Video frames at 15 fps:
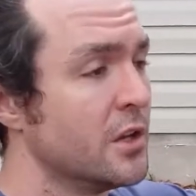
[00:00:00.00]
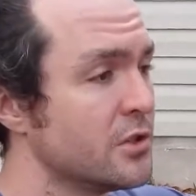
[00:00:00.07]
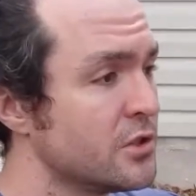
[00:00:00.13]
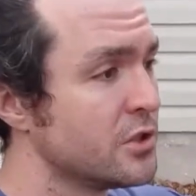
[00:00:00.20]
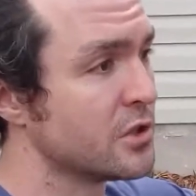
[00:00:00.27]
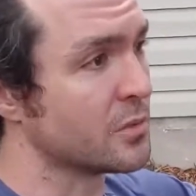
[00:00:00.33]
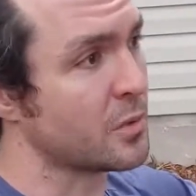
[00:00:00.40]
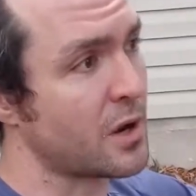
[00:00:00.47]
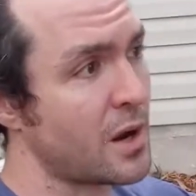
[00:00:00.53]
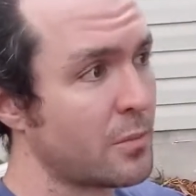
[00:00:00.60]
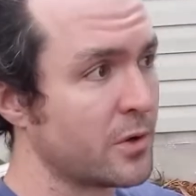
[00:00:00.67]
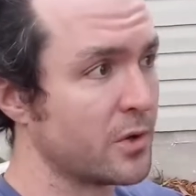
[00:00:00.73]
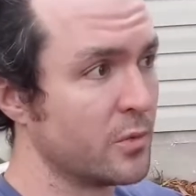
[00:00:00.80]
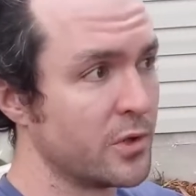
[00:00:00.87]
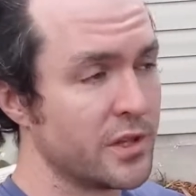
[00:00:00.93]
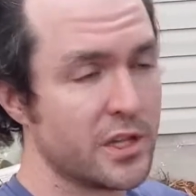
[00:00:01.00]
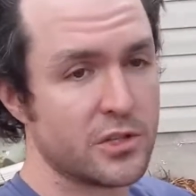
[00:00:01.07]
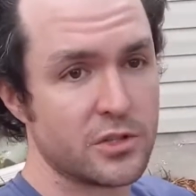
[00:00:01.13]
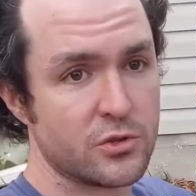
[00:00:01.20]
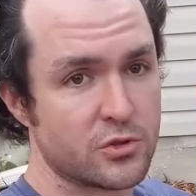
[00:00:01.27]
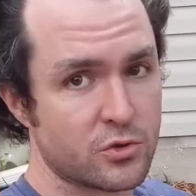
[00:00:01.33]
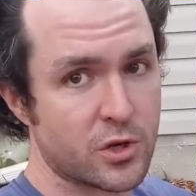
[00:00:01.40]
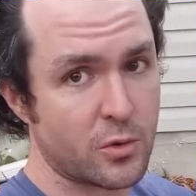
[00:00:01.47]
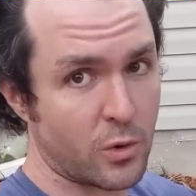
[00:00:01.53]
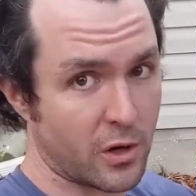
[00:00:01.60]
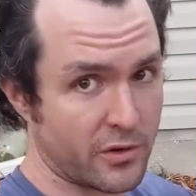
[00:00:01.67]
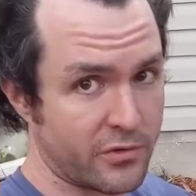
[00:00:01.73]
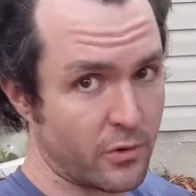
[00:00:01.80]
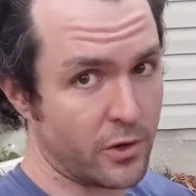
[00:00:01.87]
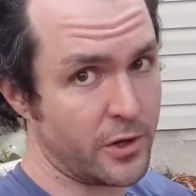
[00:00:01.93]
to your property when they do tree
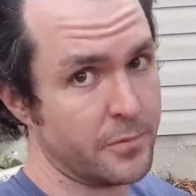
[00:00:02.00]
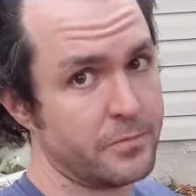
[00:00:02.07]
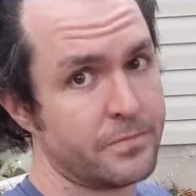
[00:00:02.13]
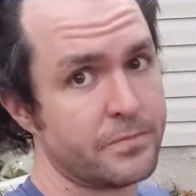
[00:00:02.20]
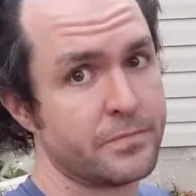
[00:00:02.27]
work for you.